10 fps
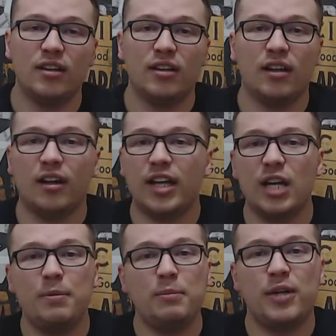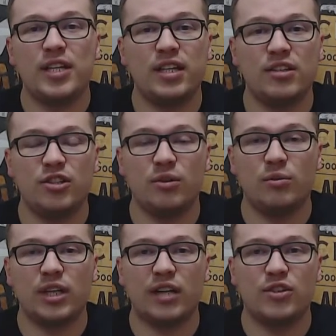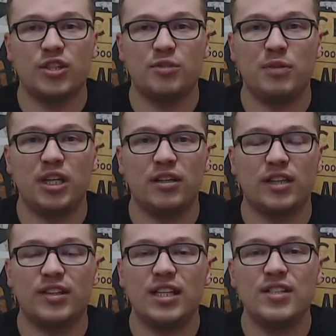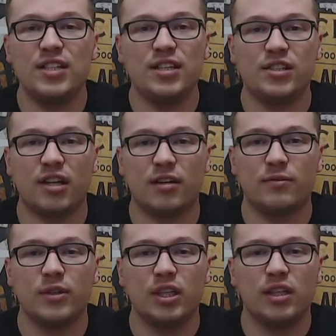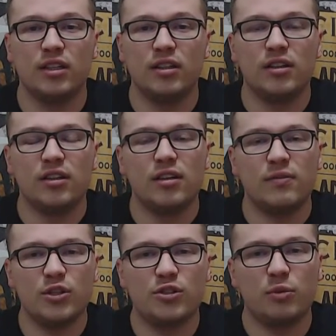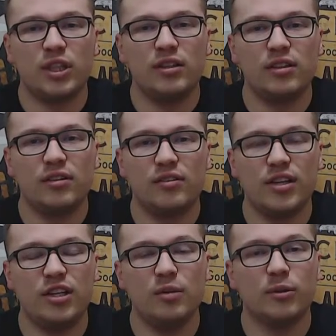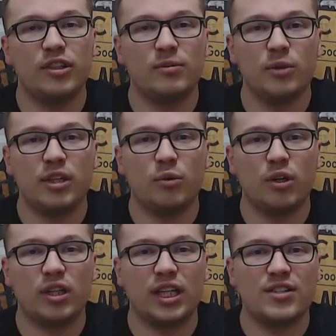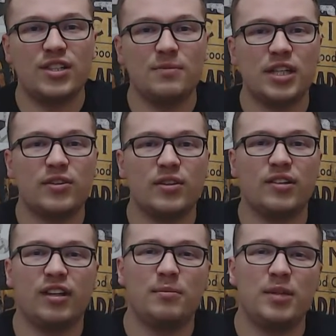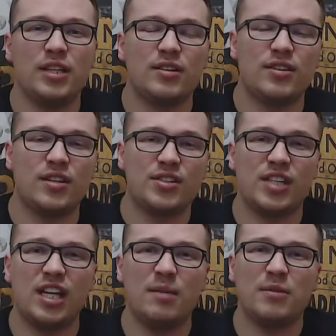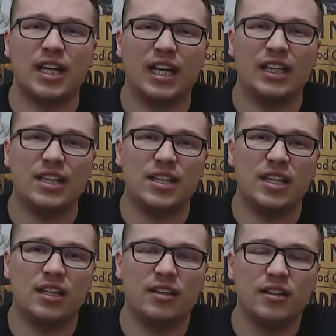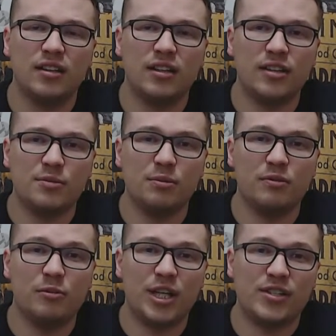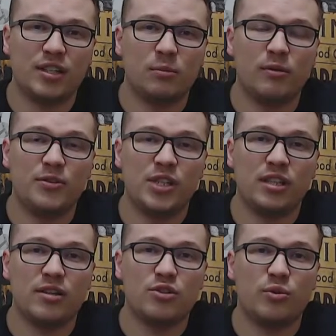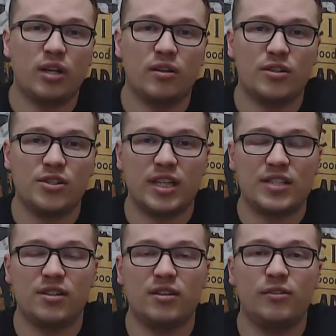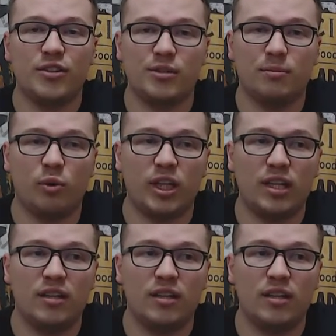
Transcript: A lot of people had that issue, not just me, like the ET stuff. The first one, the humor didn't really work, and it seems like they're attempting the same kind of thing in this movie based on what we've seen in the trailer, so that's a little disappointing.